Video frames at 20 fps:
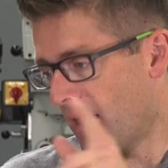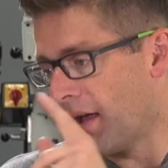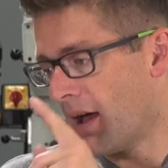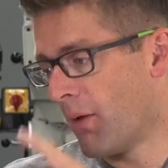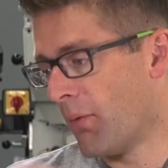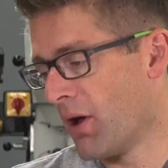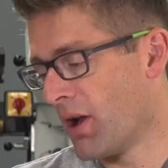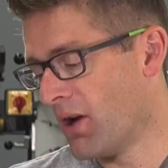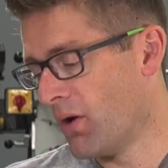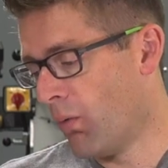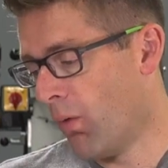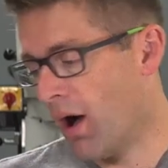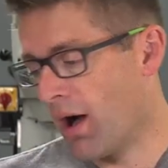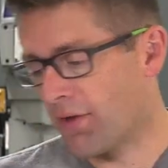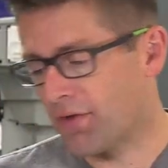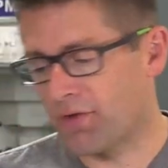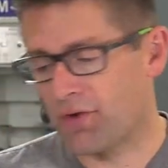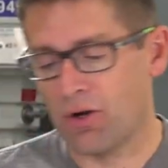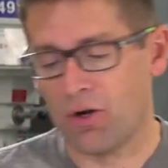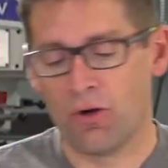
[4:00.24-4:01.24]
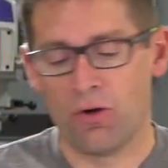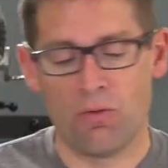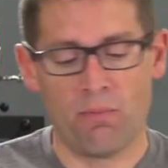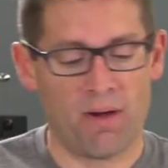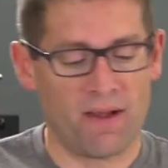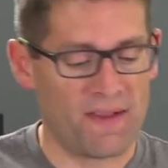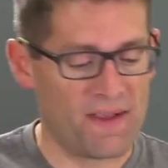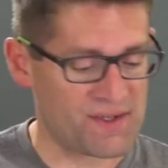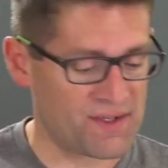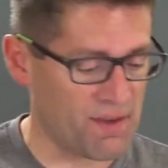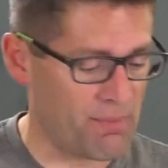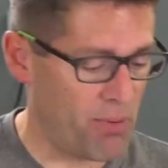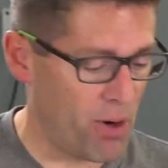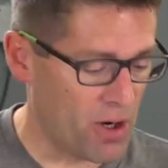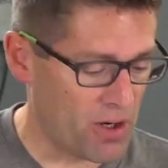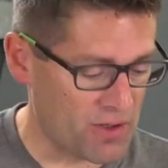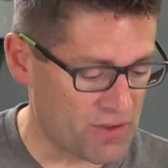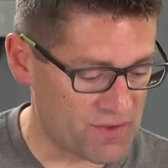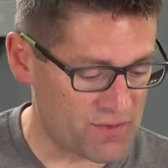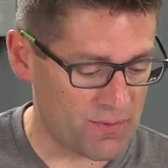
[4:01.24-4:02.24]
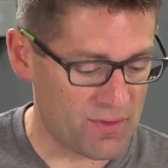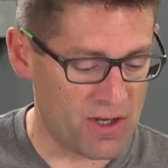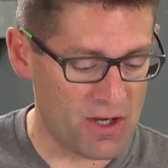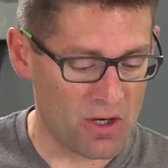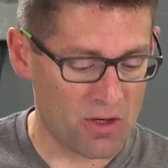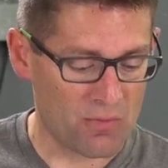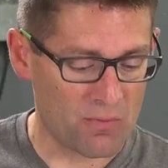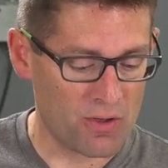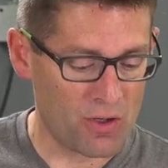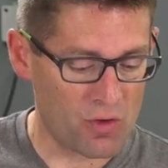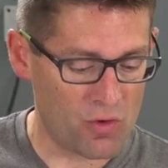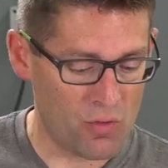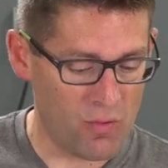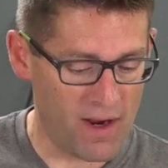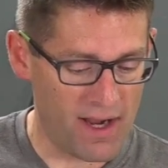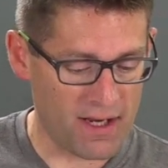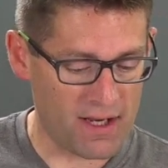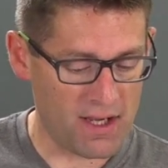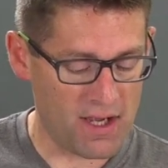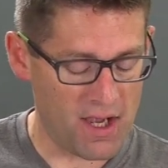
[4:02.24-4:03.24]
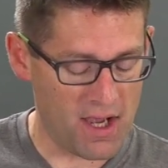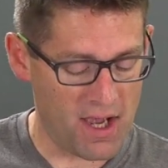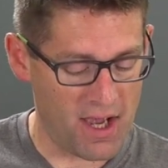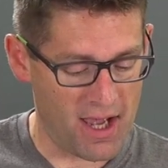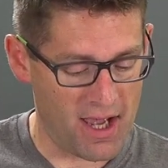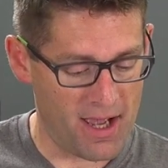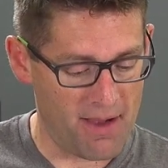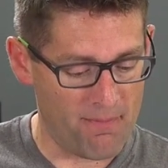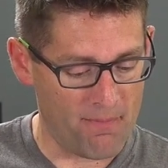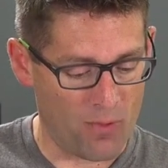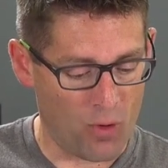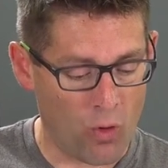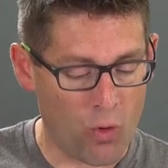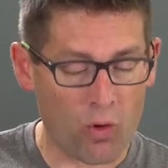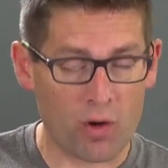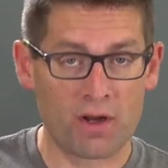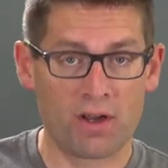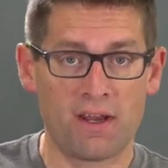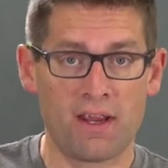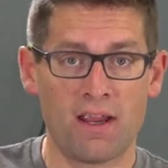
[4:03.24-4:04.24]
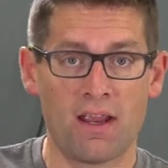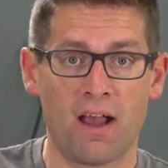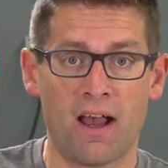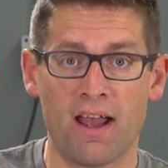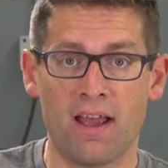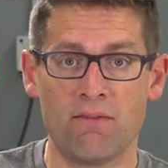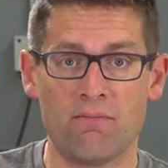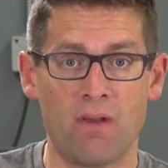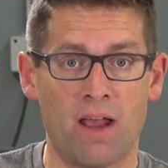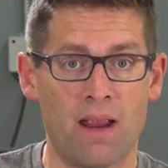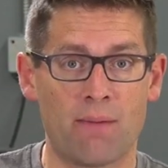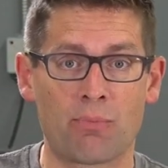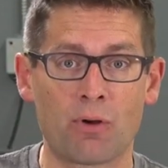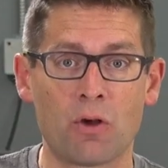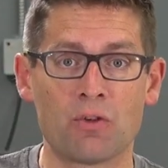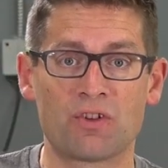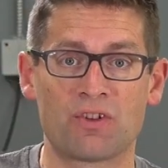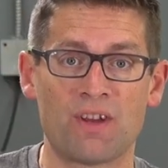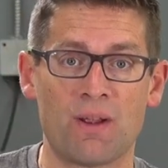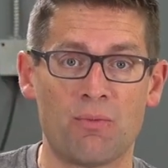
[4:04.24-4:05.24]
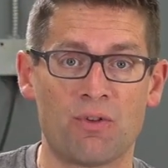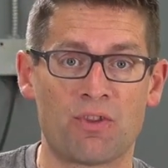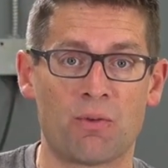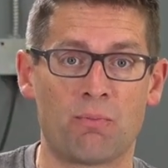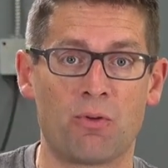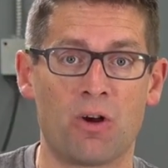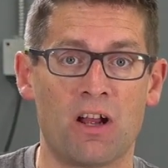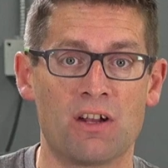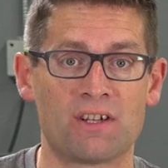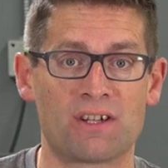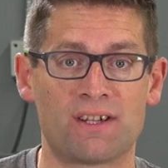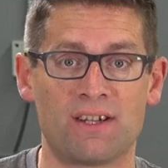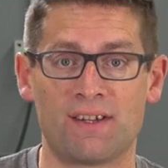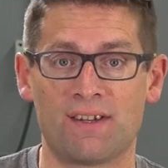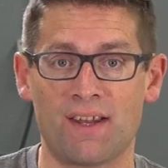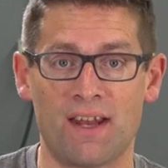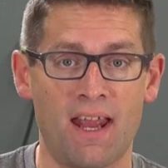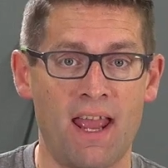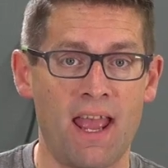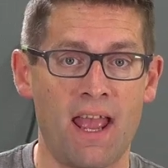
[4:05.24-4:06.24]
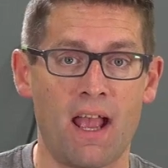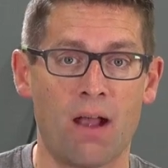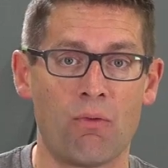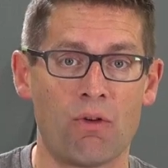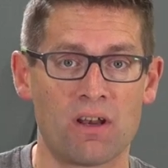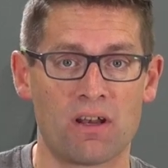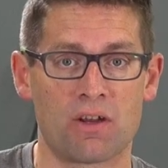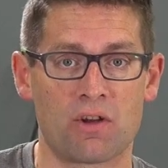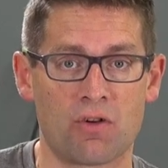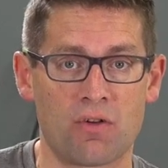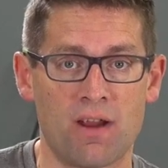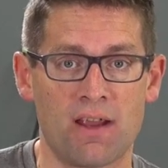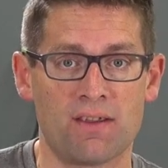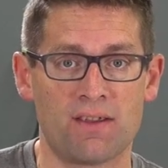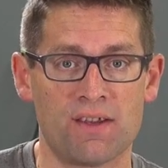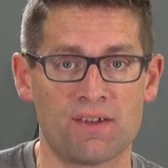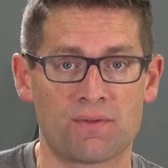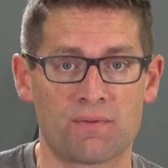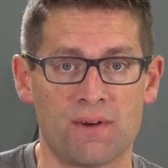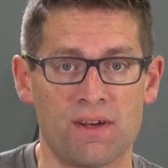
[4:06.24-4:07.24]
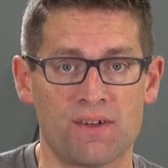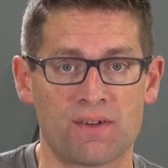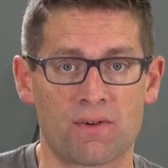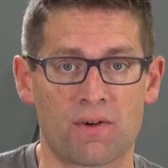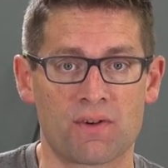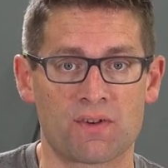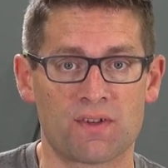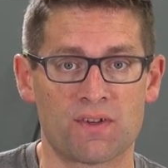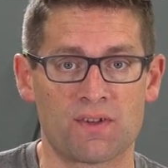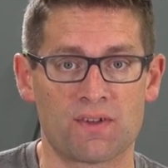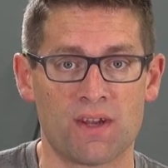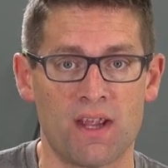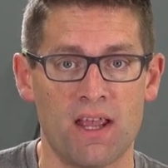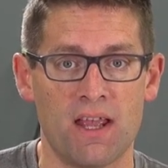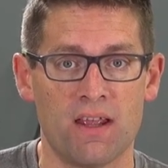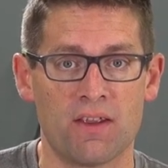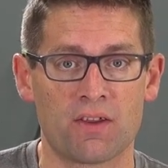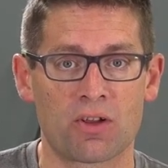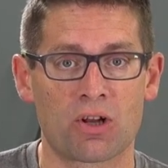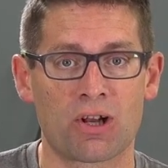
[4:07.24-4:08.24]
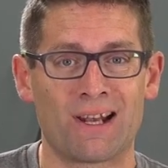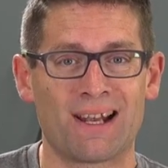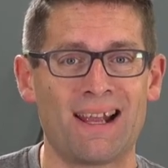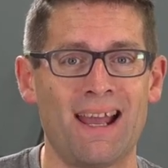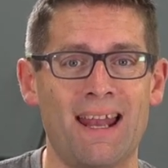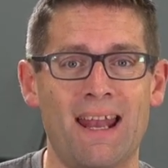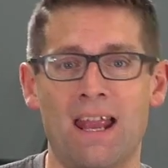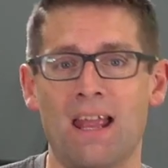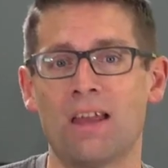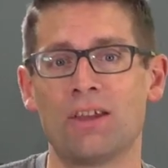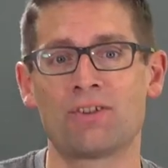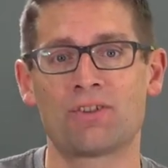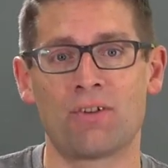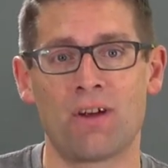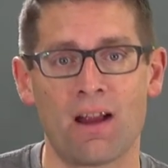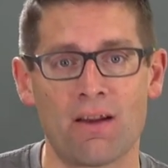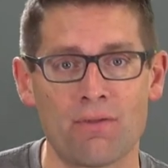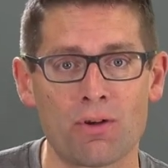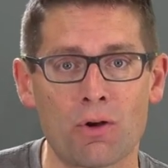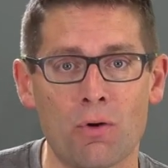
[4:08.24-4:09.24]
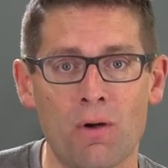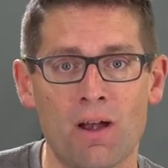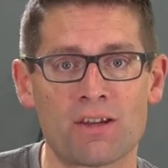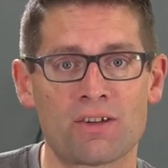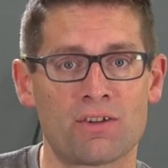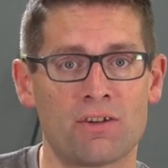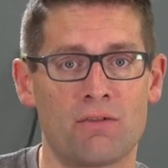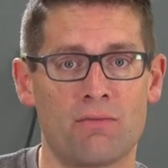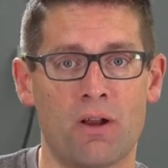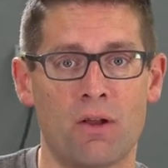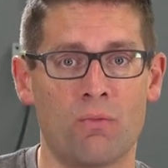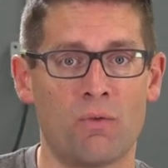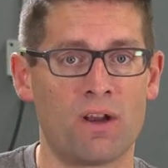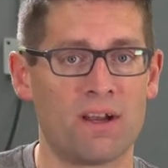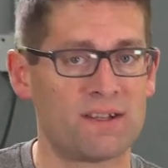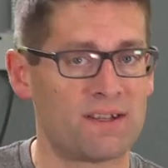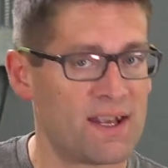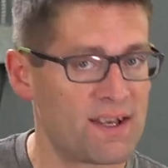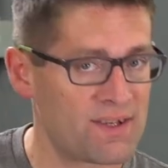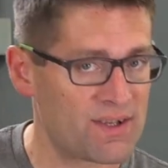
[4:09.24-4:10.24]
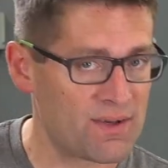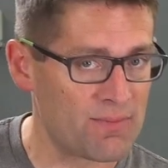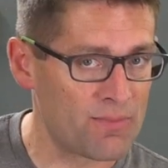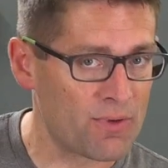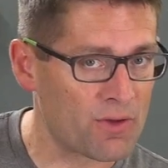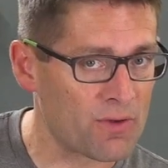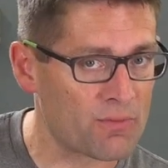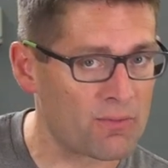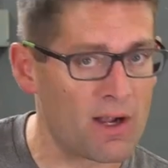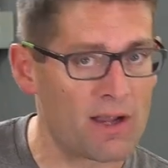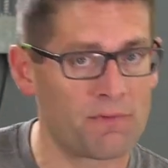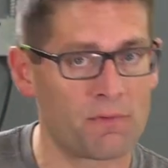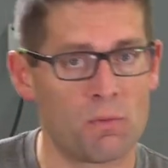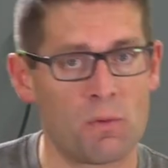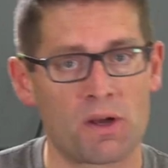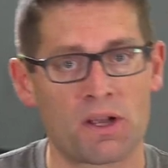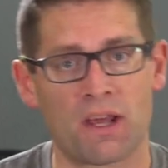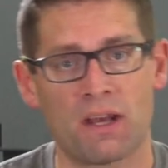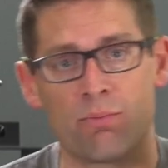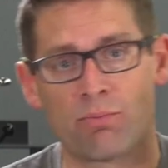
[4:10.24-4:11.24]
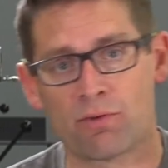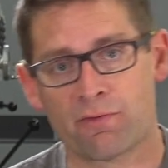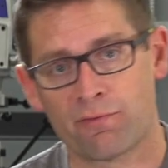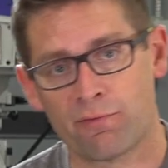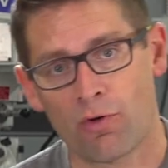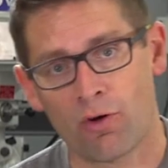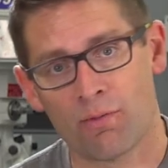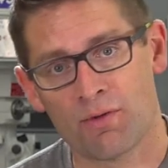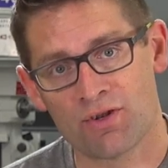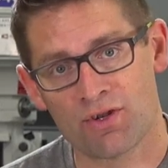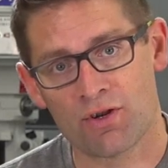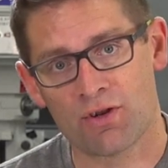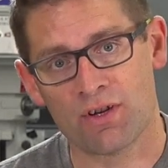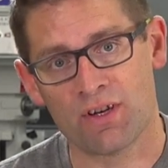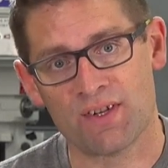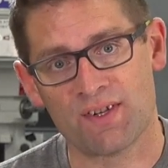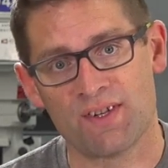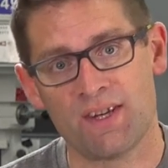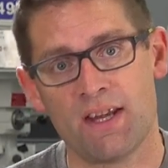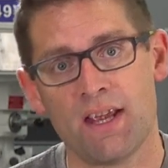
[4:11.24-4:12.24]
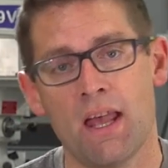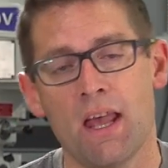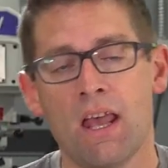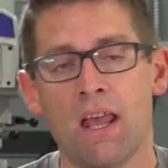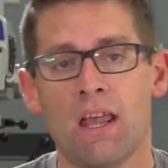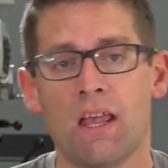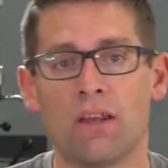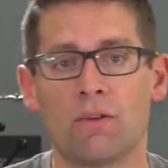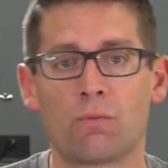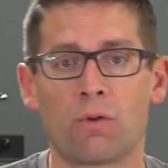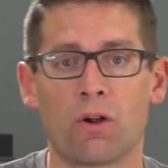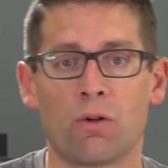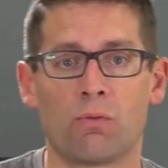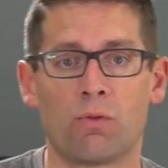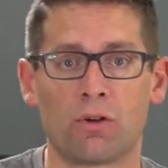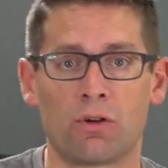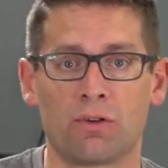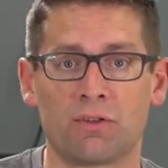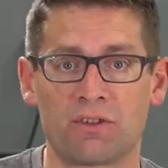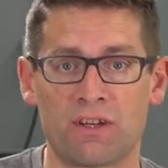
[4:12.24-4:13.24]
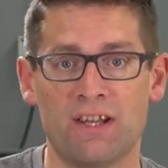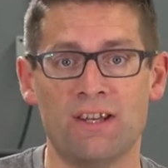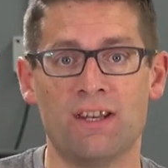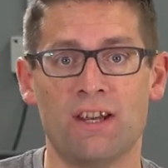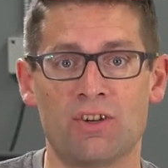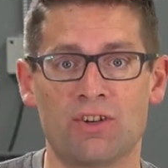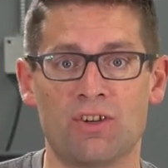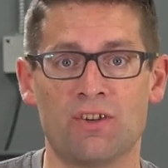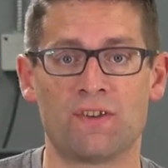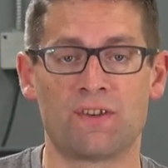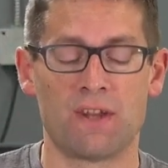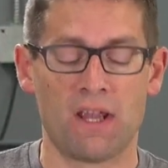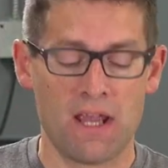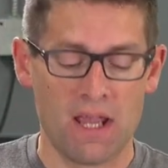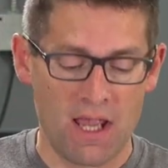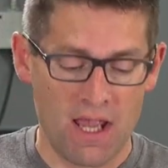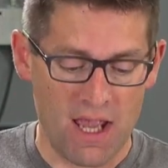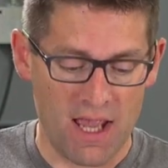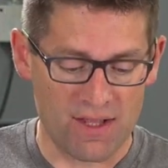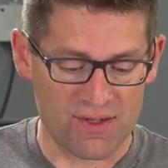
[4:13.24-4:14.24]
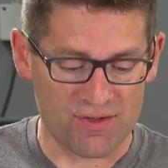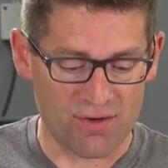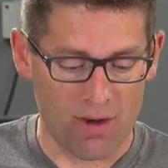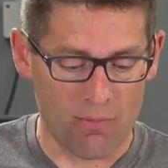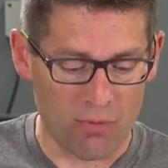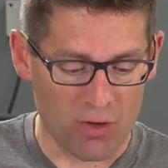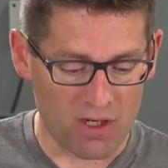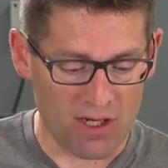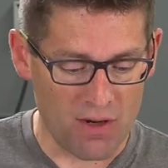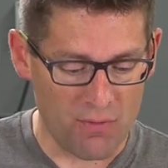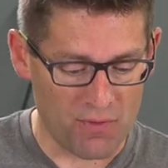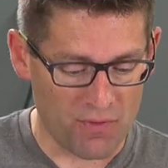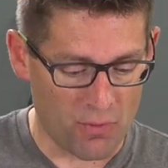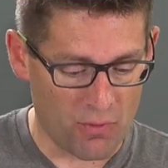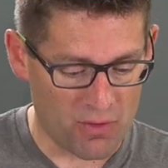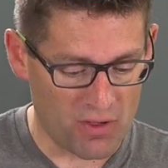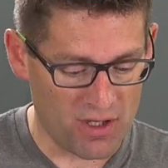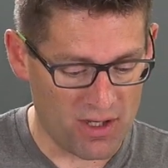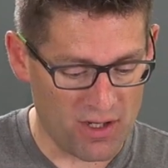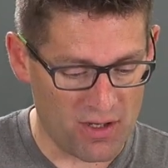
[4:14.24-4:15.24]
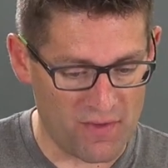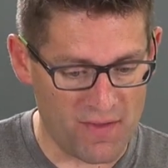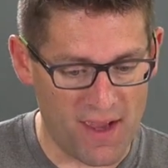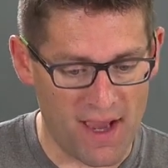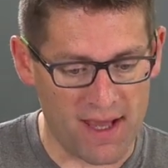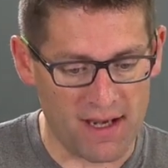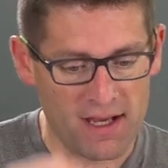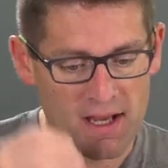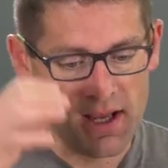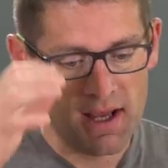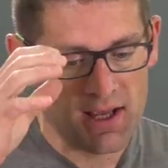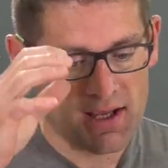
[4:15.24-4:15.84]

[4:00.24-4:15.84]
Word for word: I wanted to walk through my list of partners here real quick. Um, Hornady, I, I approached them with the project and said, hey, I want to create these resources. They're going to kind of answer every question around what it takes to build a rifle, what kind of performance you're going to see in real world conditions. And so I'm working with Hornady on that.